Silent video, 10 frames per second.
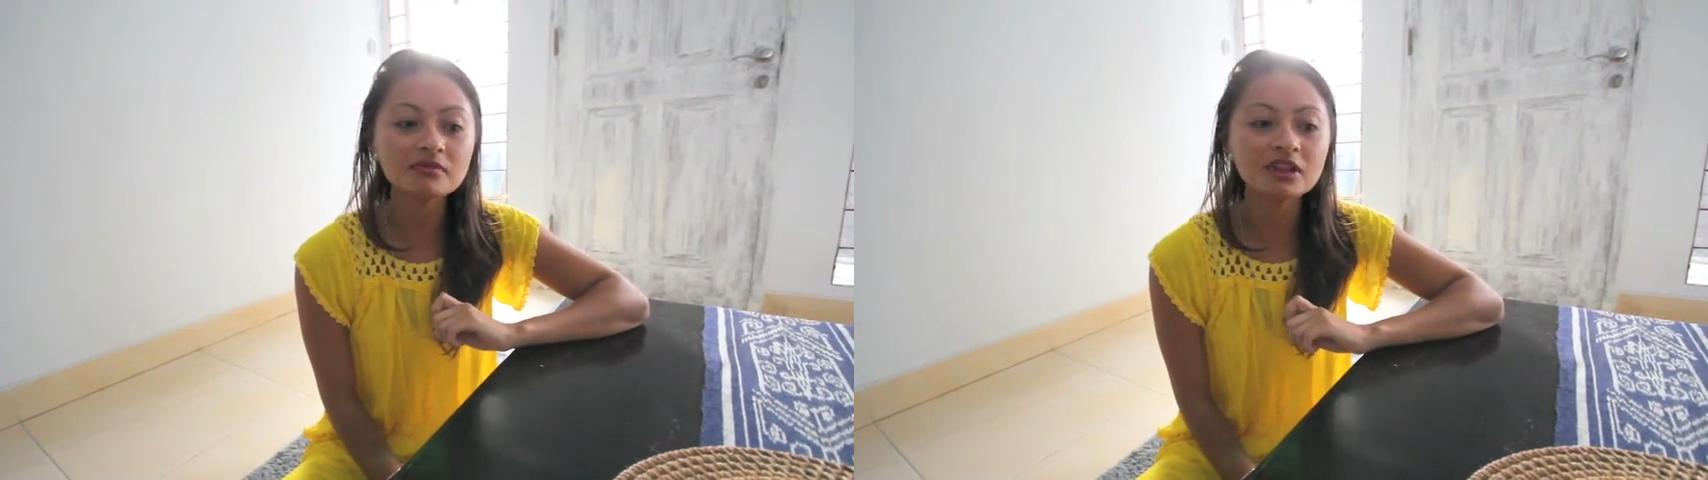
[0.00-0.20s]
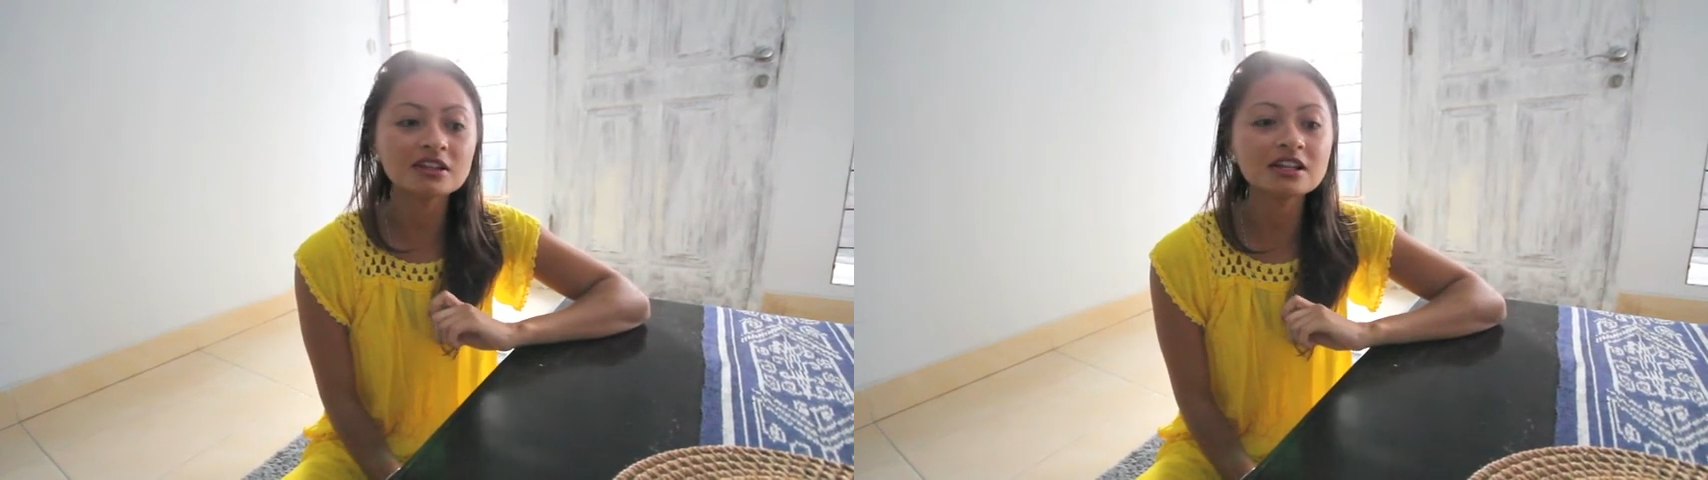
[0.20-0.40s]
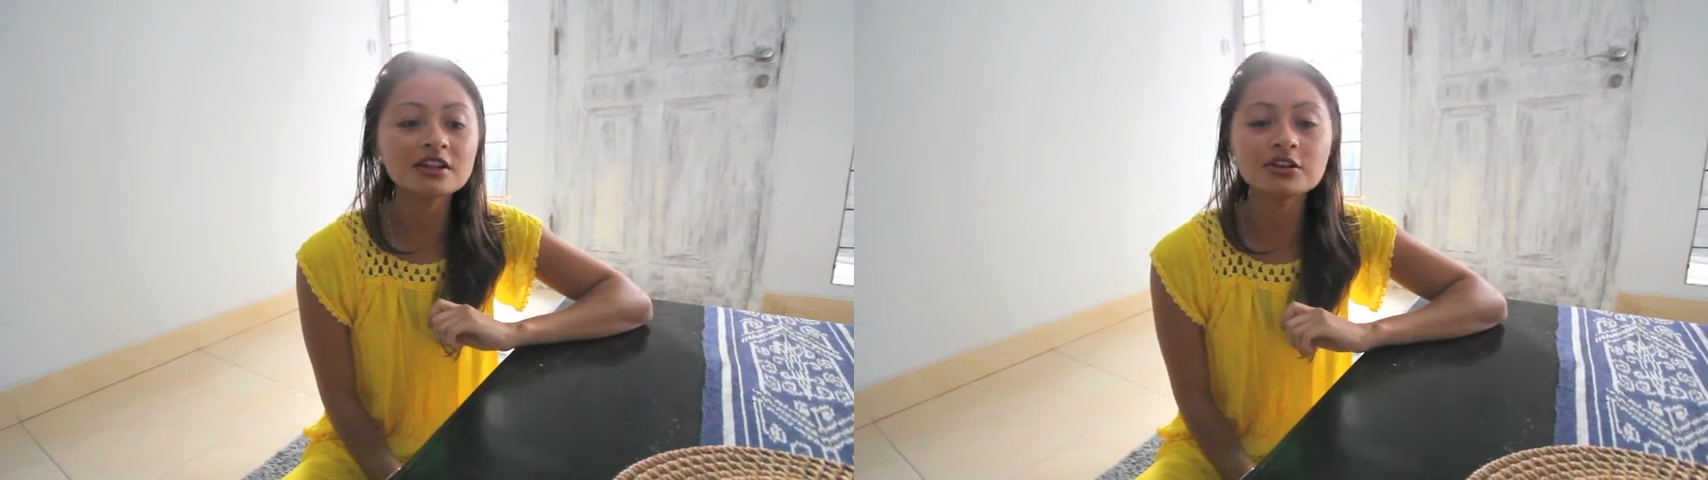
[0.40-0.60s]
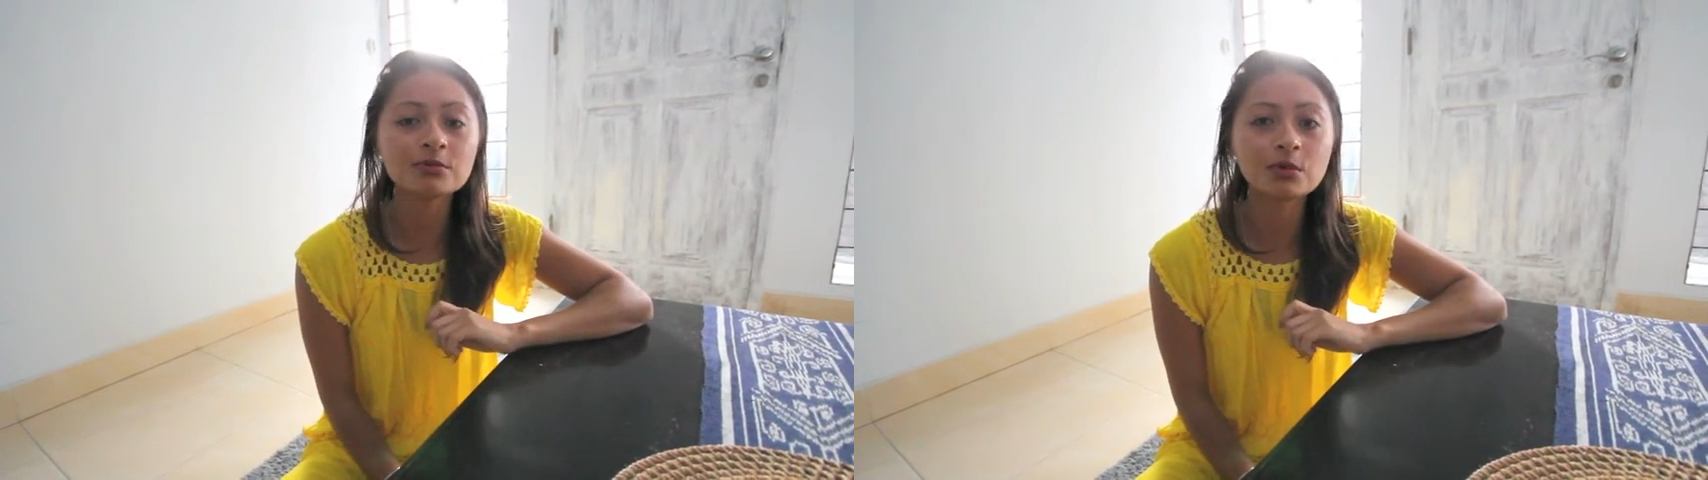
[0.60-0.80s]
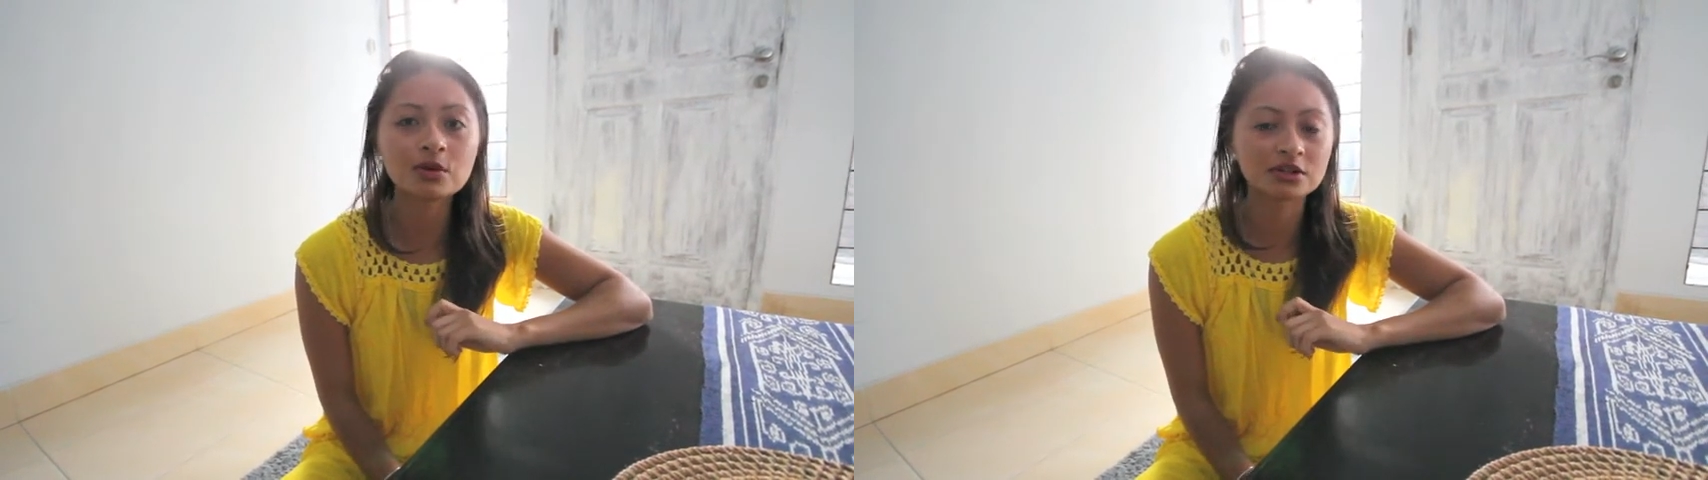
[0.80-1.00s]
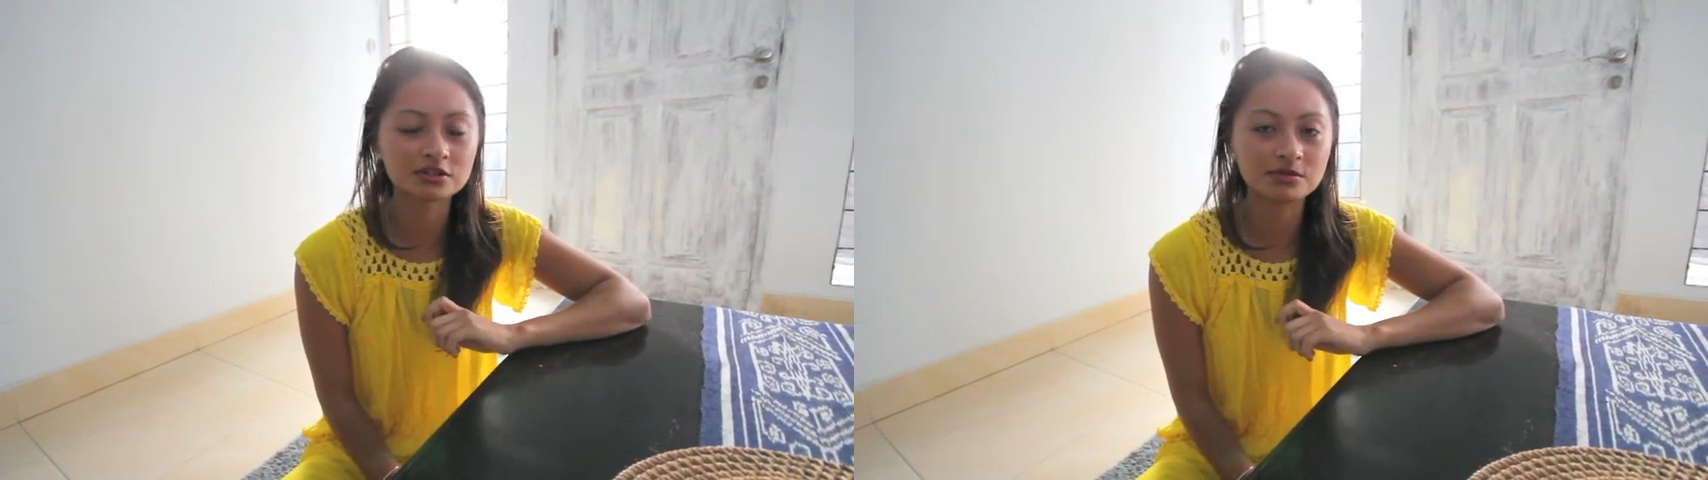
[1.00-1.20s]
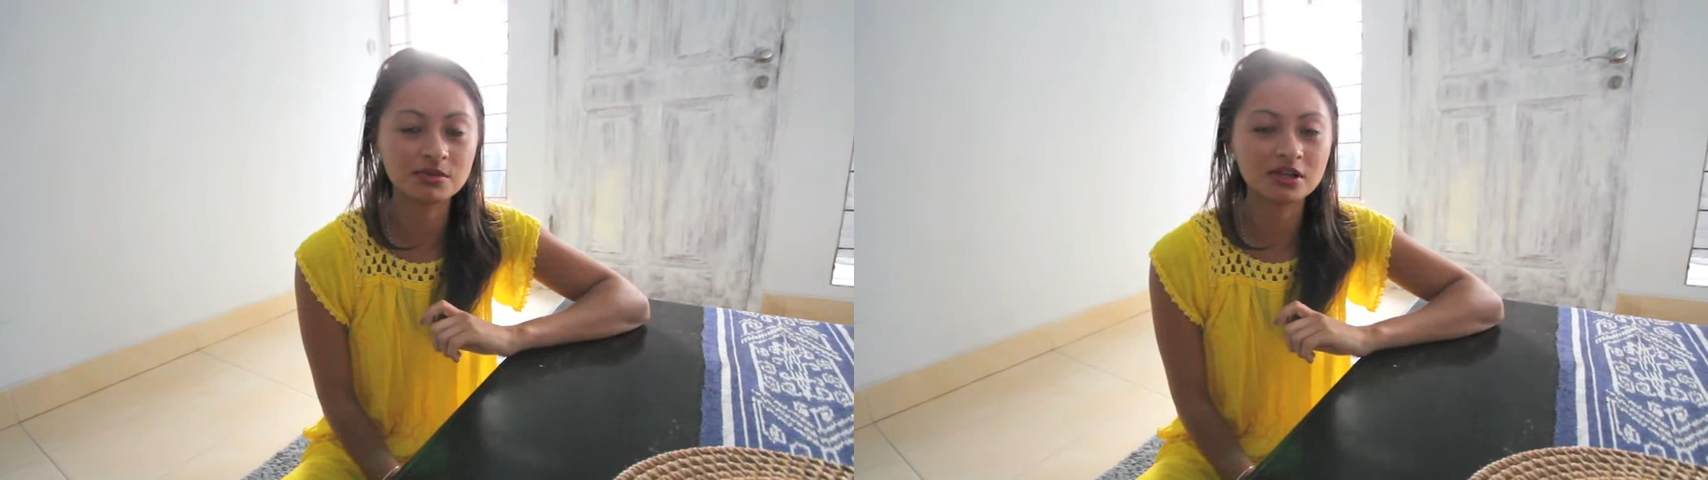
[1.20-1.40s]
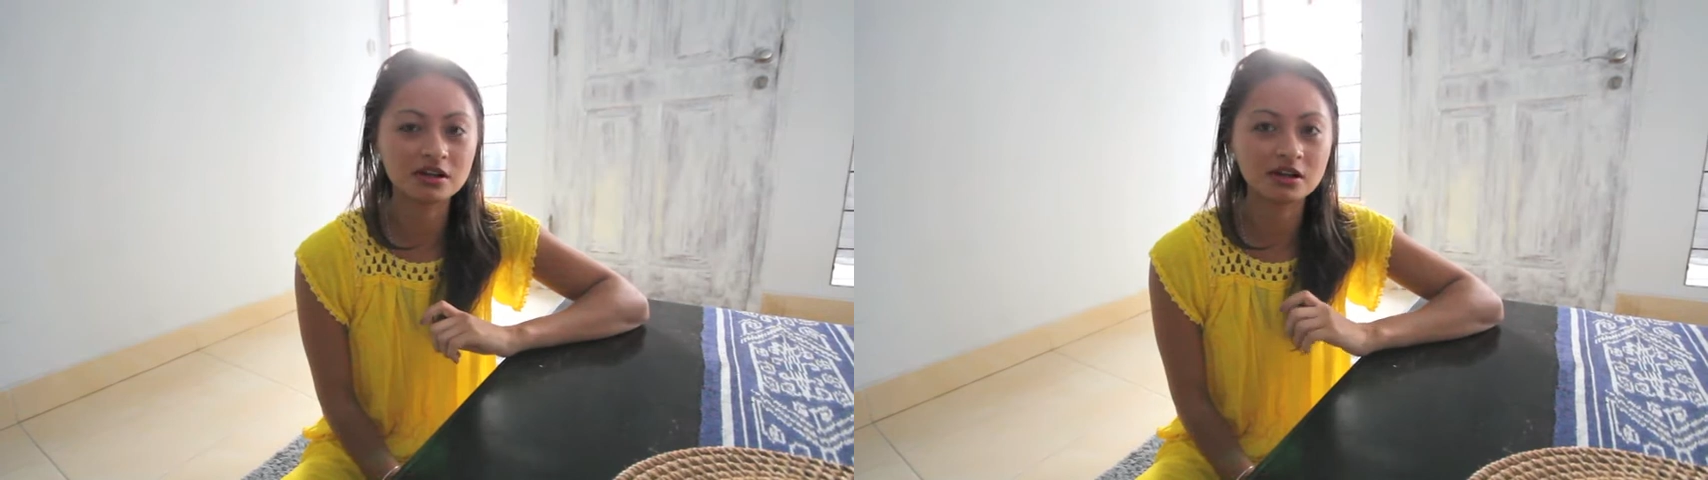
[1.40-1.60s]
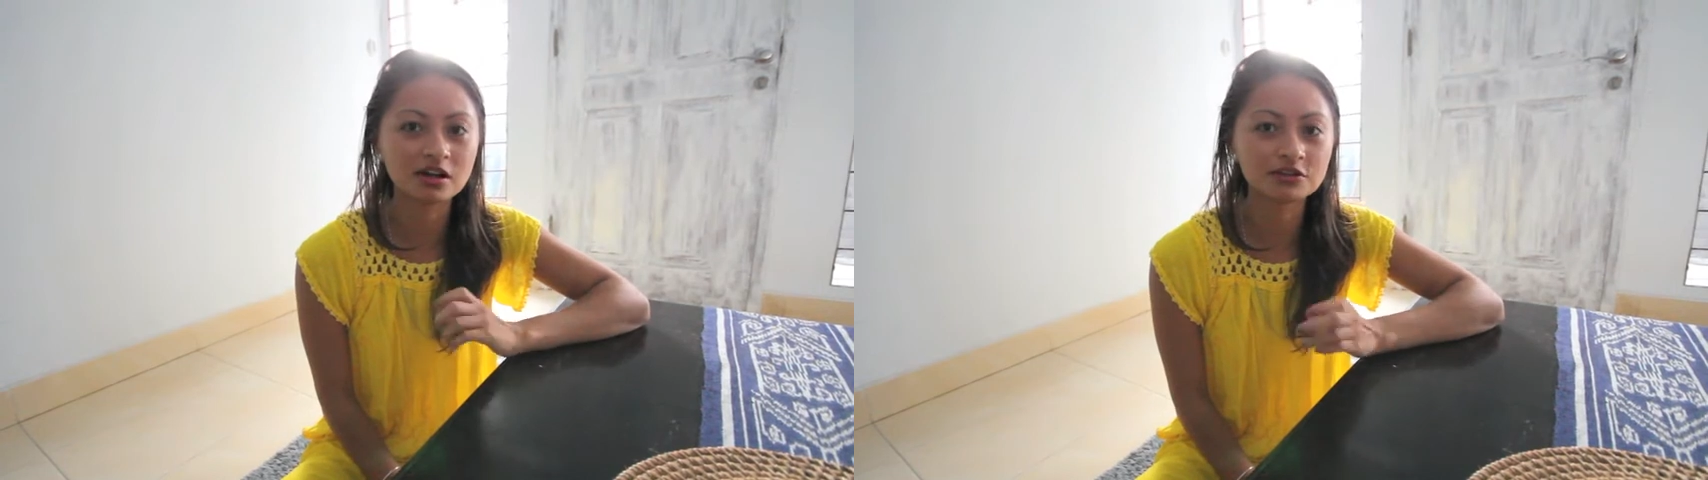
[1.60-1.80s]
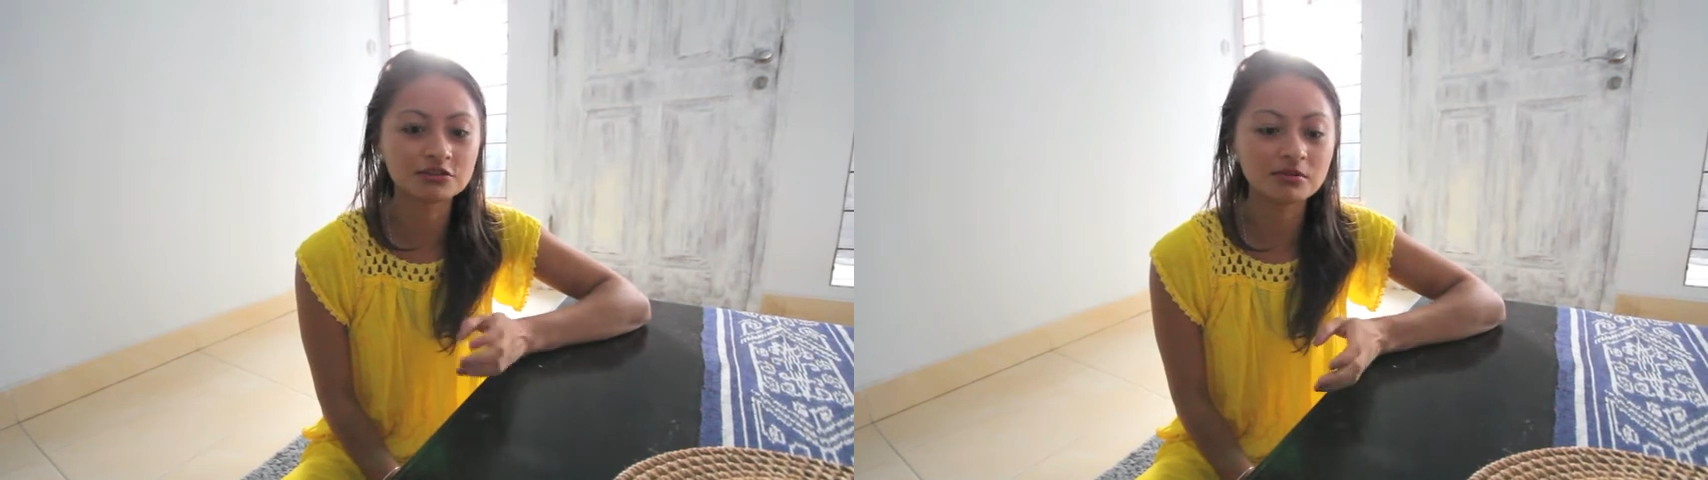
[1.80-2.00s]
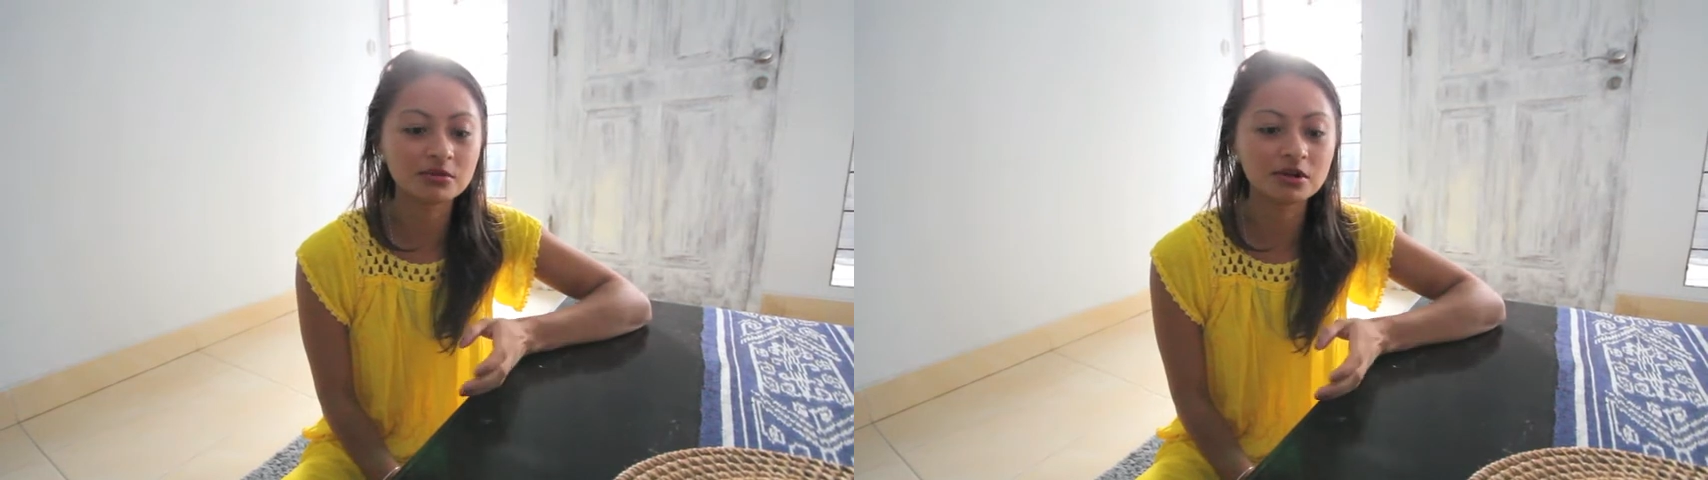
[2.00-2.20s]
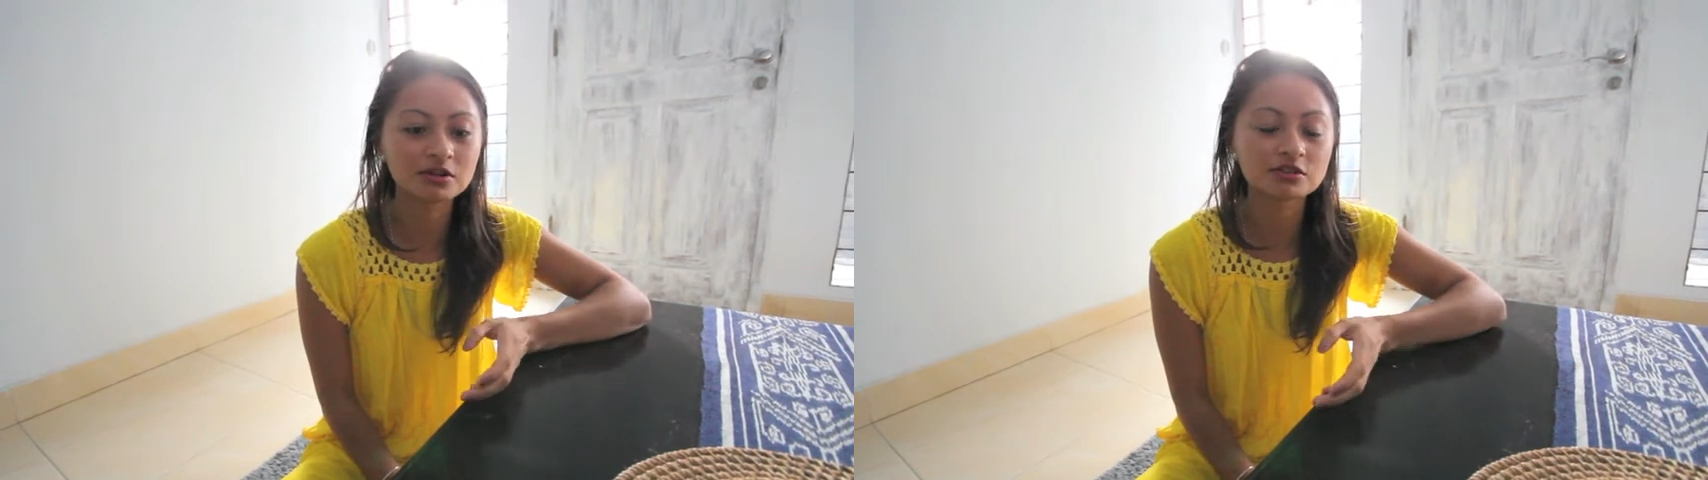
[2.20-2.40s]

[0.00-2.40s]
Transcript: It's not like you're born to be a dreamer,